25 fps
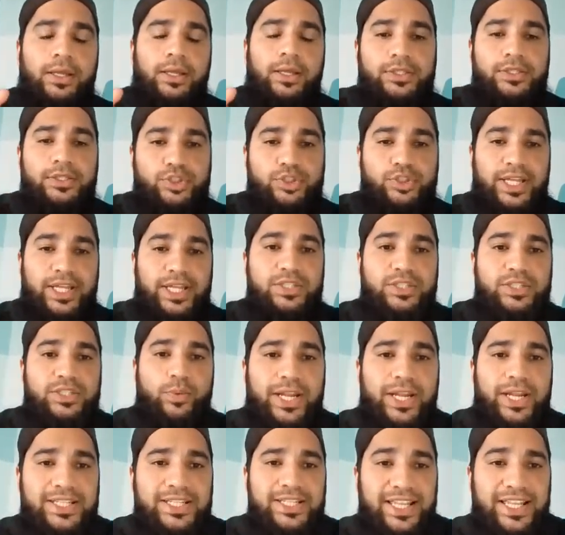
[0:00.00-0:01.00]
So that's the one
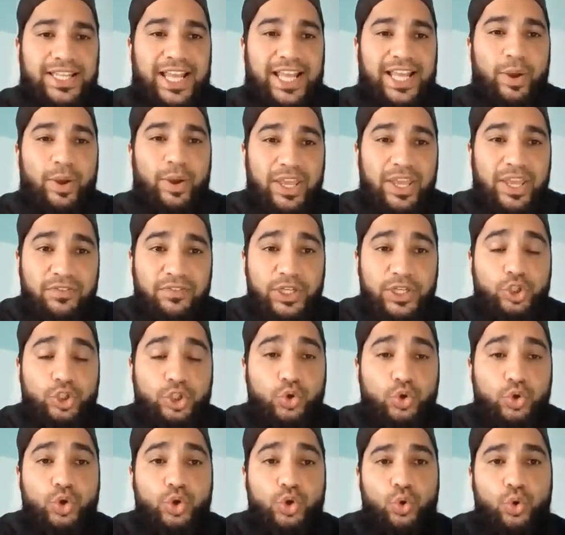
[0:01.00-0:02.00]
understanding. However, it
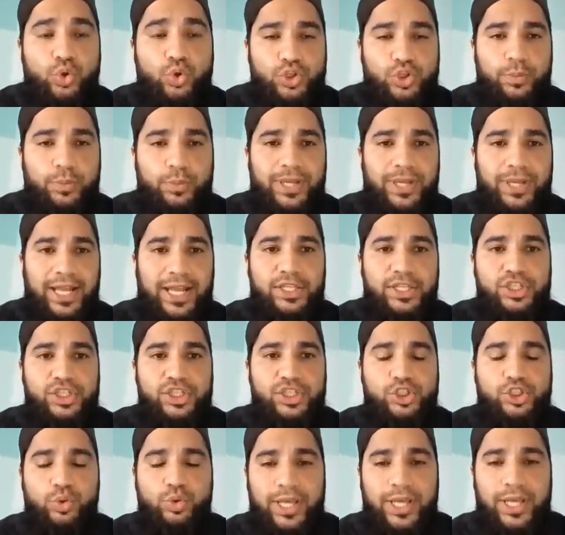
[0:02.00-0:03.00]
could also be
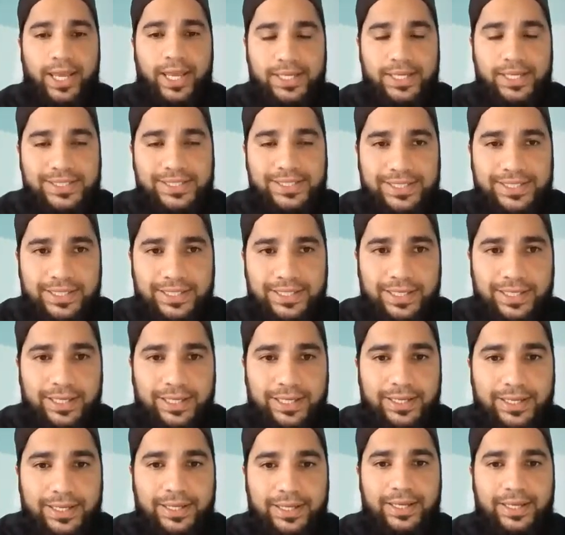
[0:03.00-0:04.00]
understood as
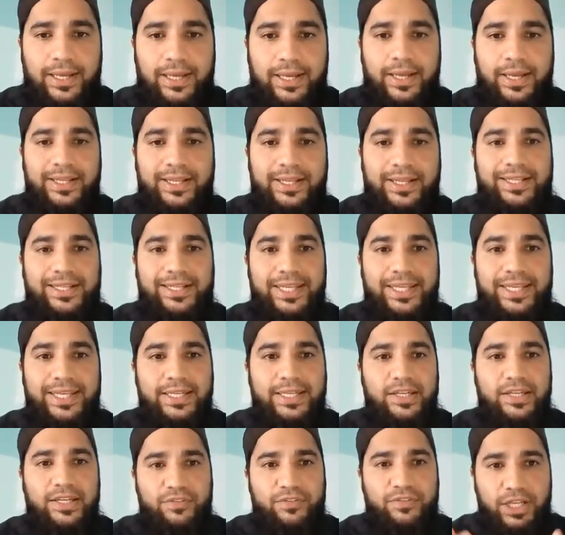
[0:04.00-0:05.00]
deen
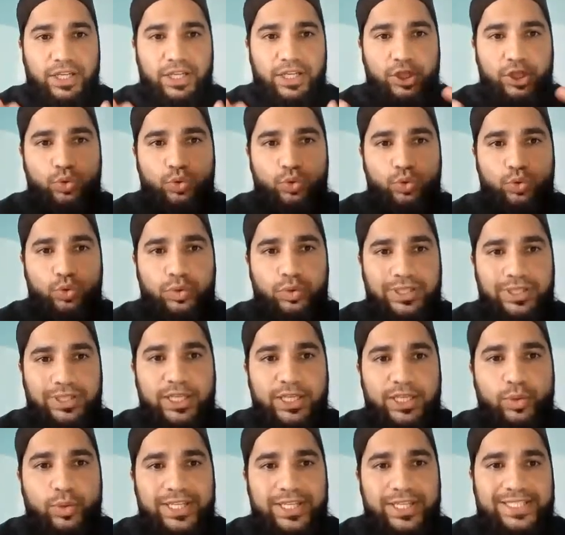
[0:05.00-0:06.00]
referring to
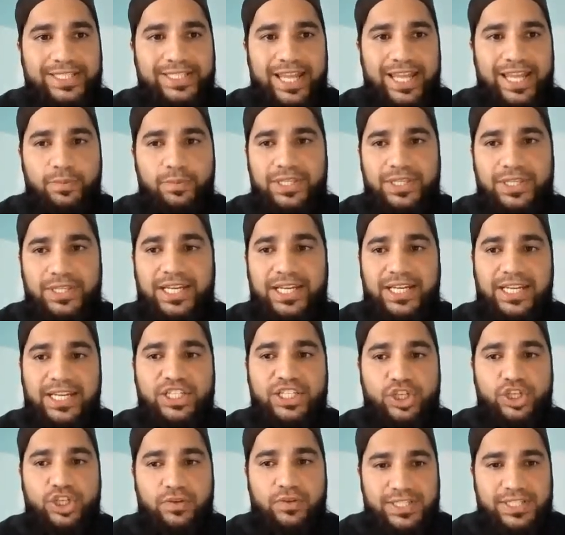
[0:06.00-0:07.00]
Deenul Islam, the
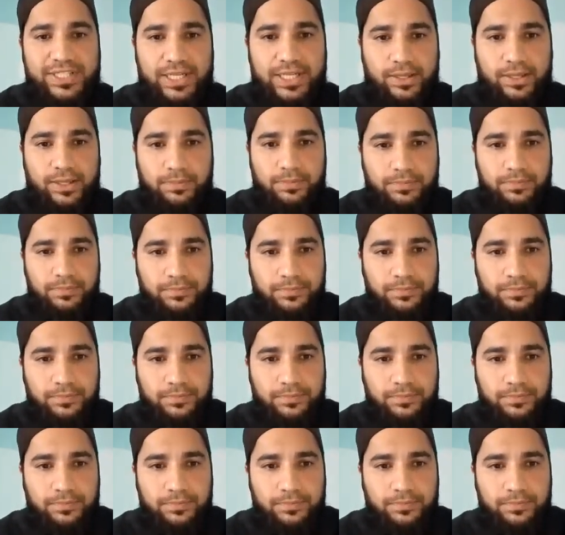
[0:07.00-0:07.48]
religion of Islam.